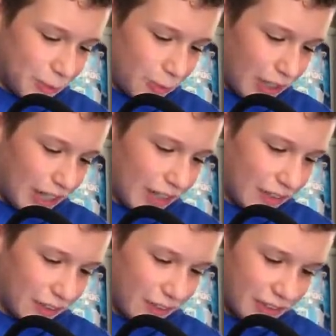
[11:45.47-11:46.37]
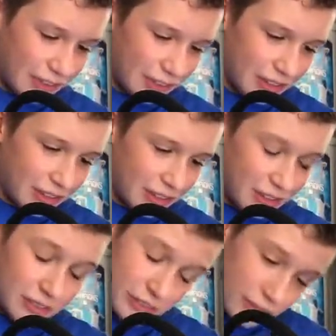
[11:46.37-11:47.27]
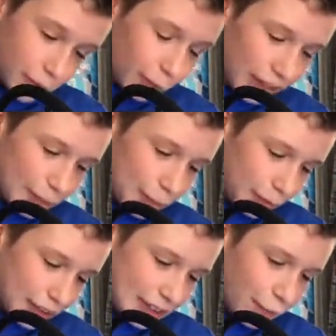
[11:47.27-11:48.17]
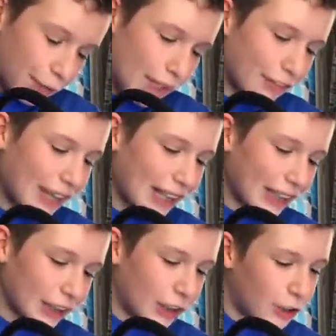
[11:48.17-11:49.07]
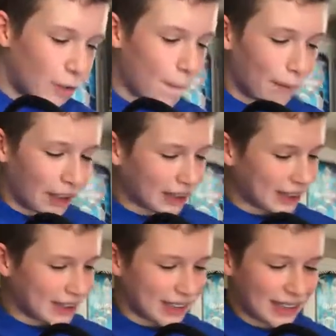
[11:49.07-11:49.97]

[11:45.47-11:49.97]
Wow. We've got some great stuff. We haven't got, like, a humongous hit